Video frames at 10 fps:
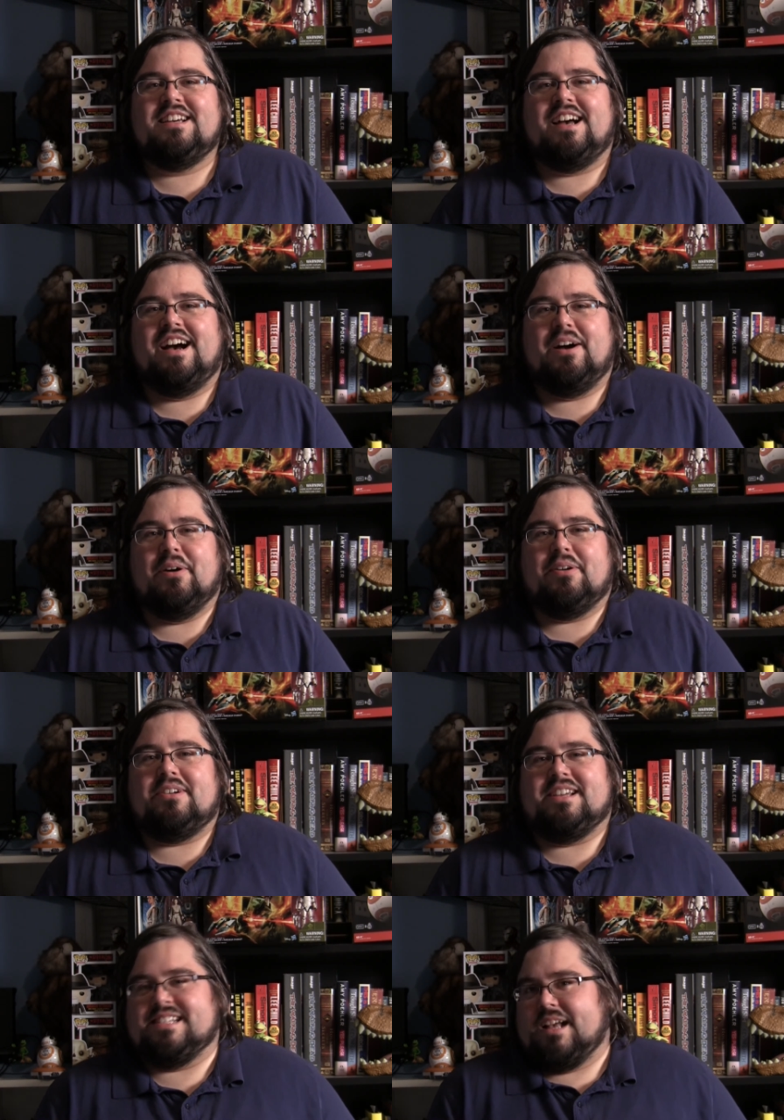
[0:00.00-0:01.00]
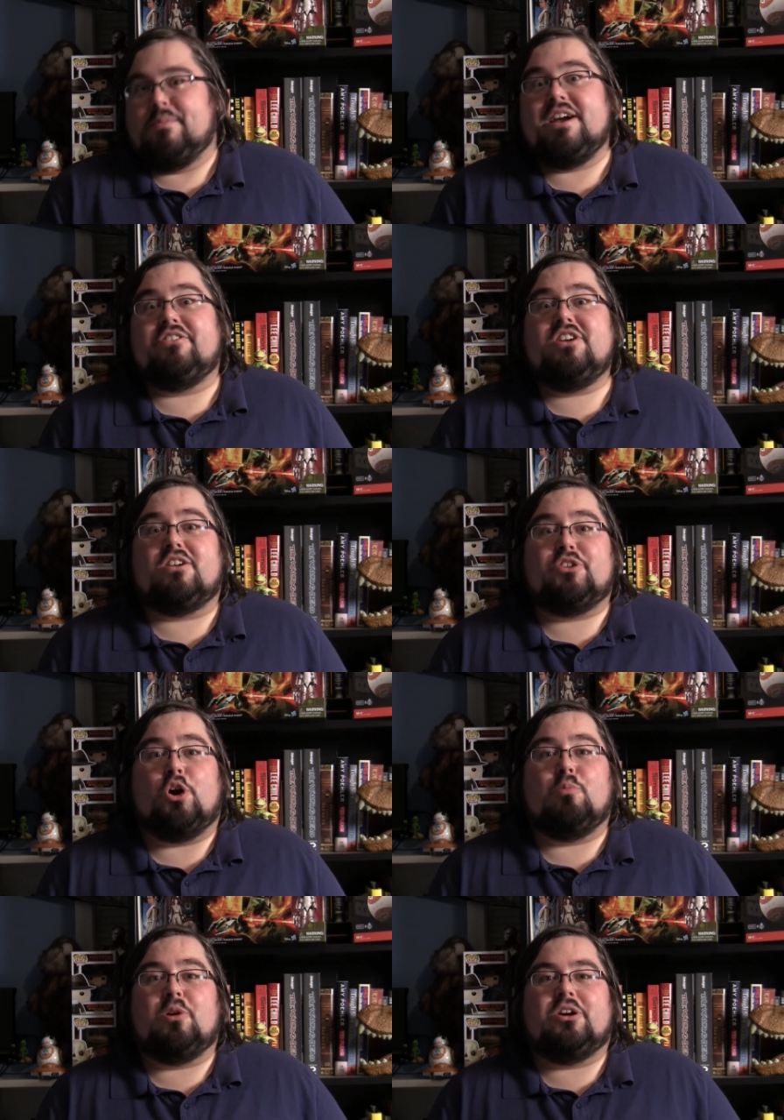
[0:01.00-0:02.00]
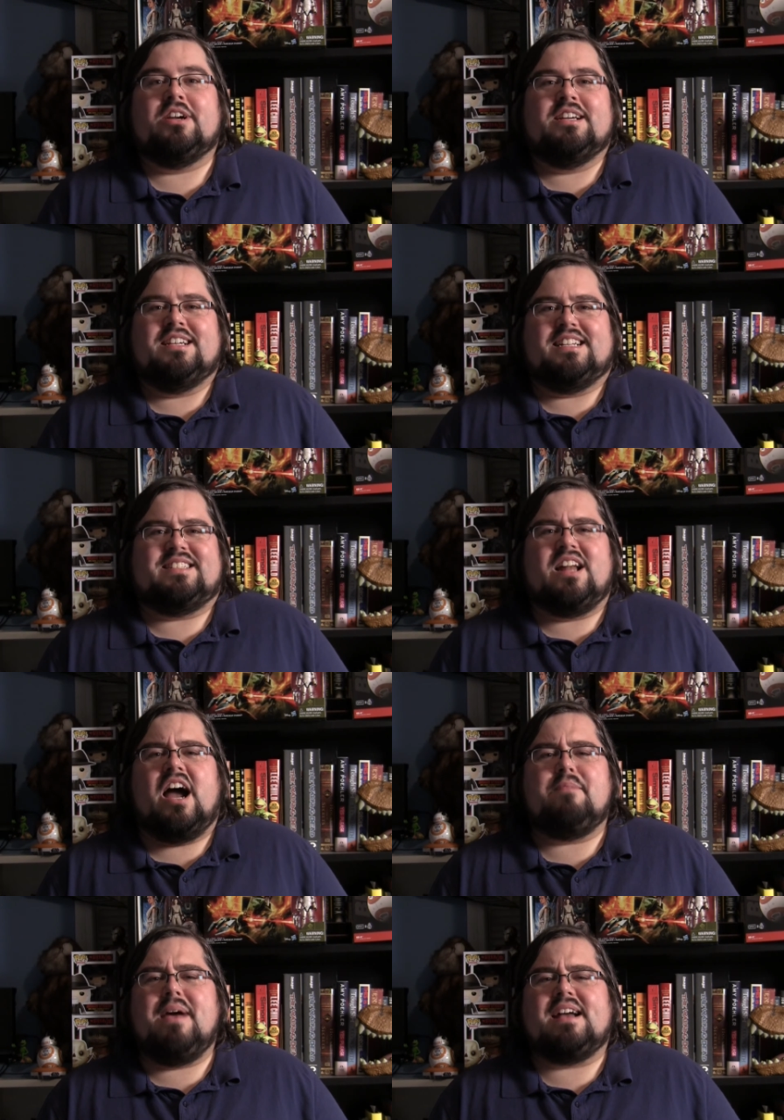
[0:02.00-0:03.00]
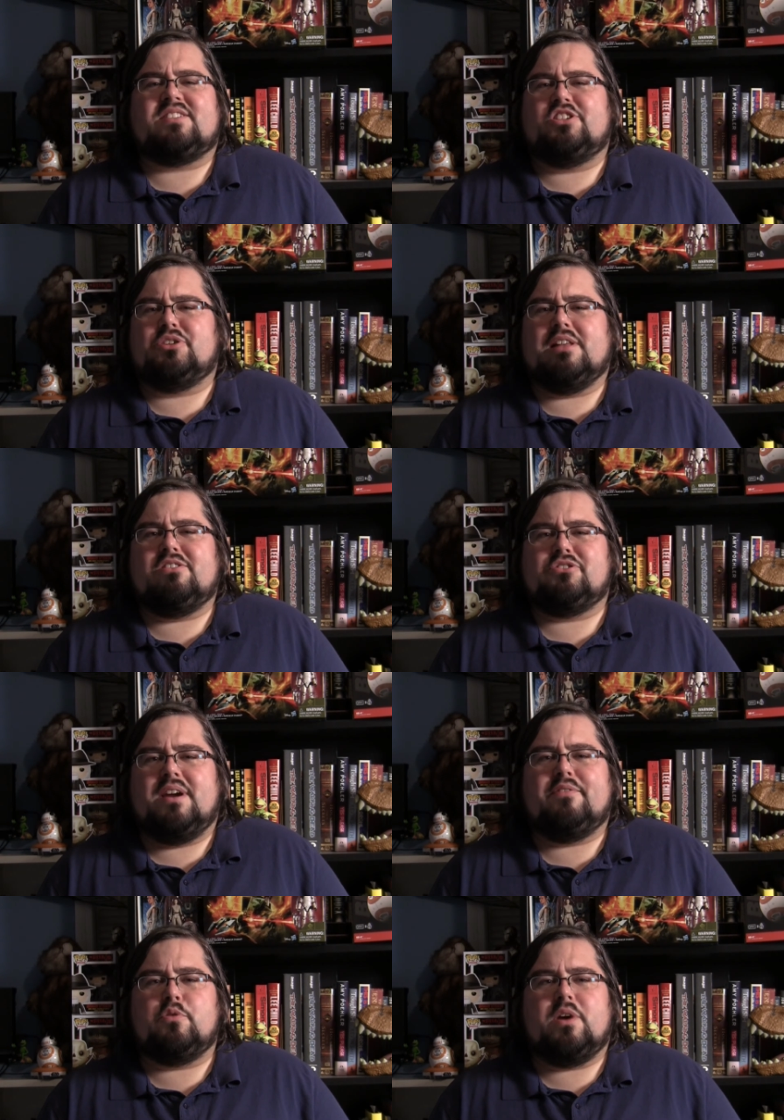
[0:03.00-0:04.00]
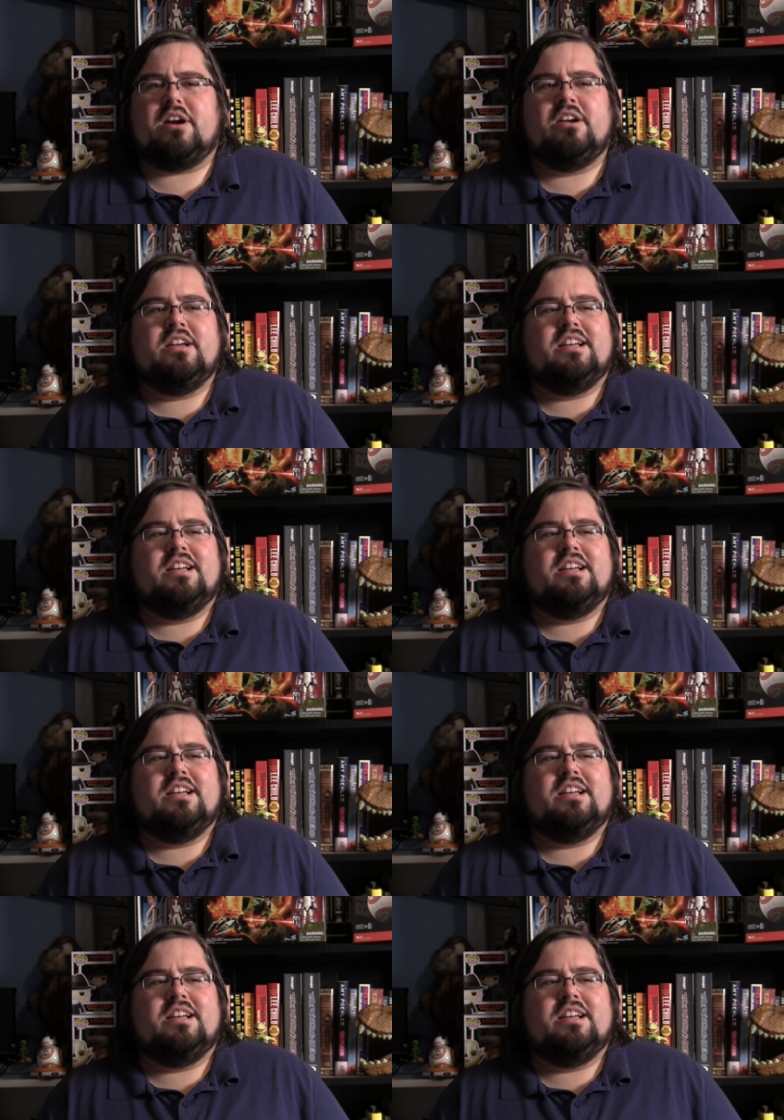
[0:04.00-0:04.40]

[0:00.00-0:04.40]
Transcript: Uh, it's coming out in October, it's in IMAX, the trailers are everywhere.